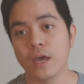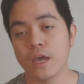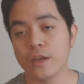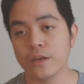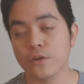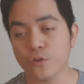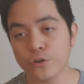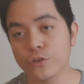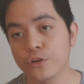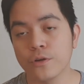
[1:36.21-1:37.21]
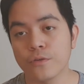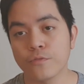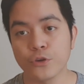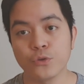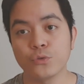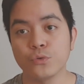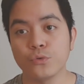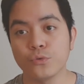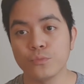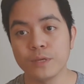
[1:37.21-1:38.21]
And in order for you
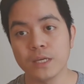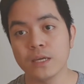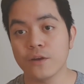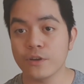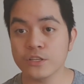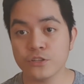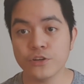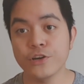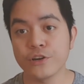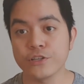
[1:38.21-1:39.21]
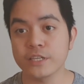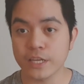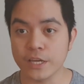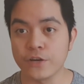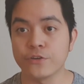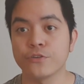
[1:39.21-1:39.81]
to be a registered nurse here,